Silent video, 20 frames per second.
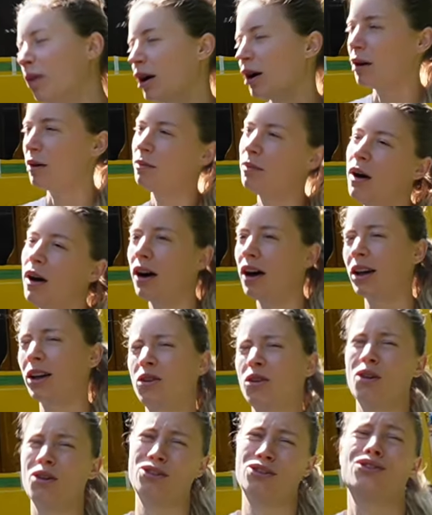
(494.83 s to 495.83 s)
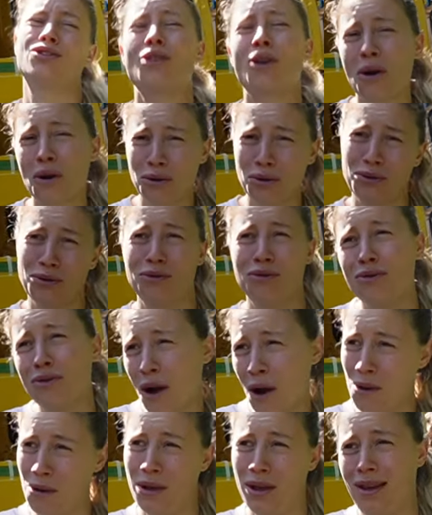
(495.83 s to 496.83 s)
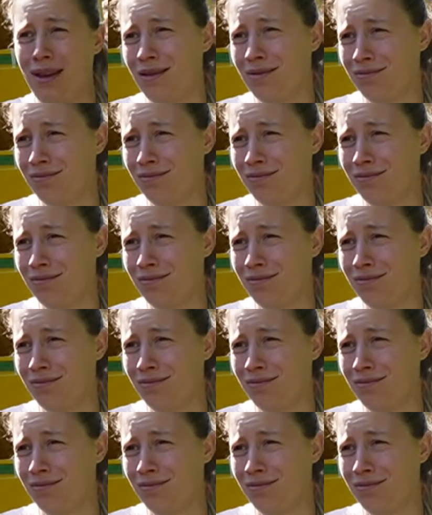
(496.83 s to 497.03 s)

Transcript: but my gosh, don't you know it?